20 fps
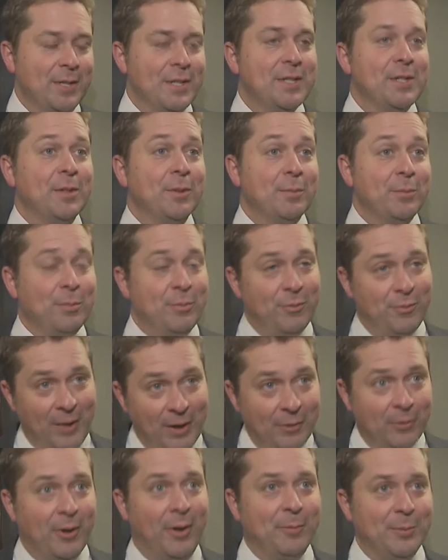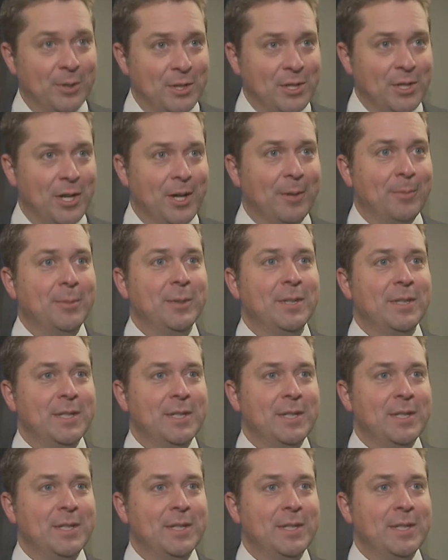It's the federal government's job